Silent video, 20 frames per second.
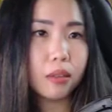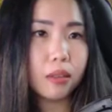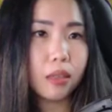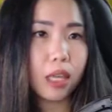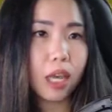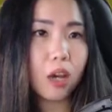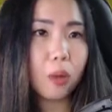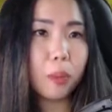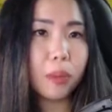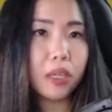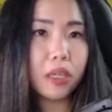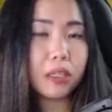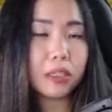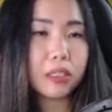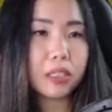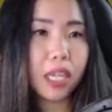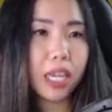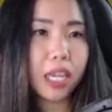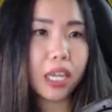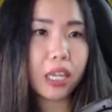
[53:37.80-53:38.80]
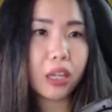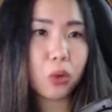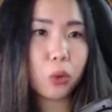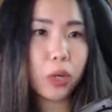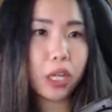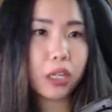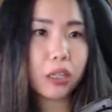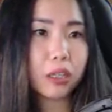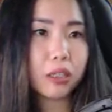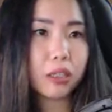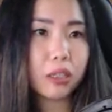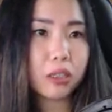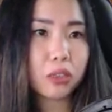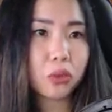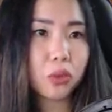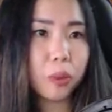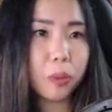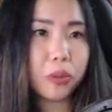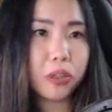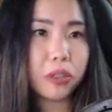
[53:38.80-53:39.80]
LP is saying, quick
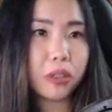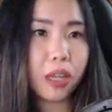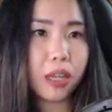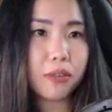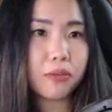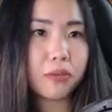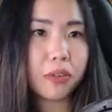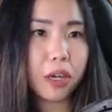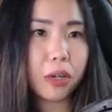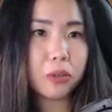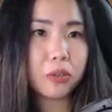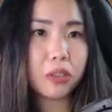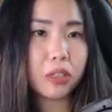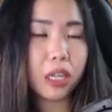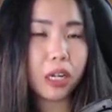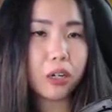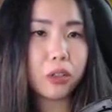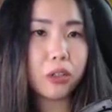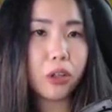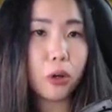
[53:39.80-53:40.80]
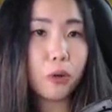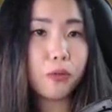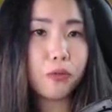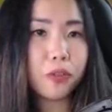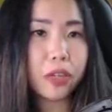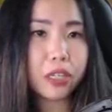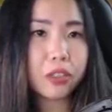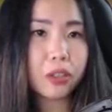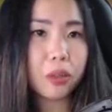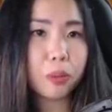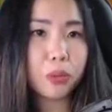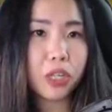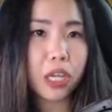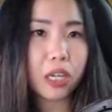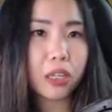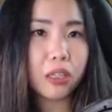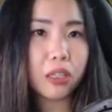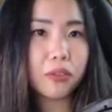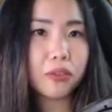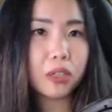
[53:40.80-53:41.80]
description I found. There are no fixed
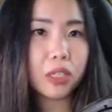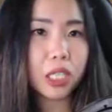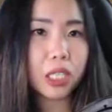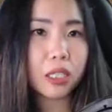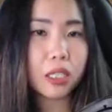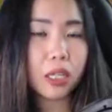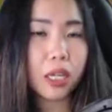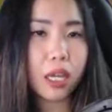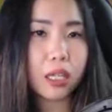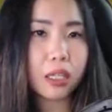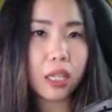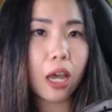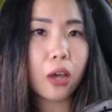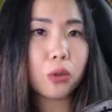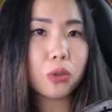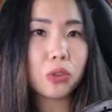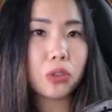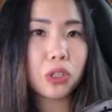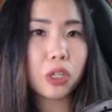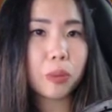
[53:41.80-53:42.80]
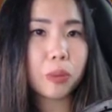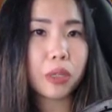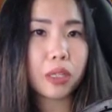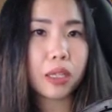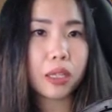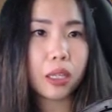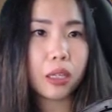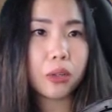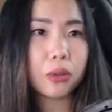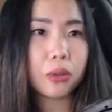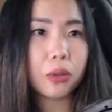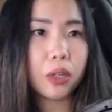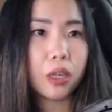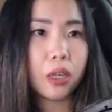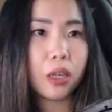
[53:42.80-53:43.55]
objectives in a Township Tale.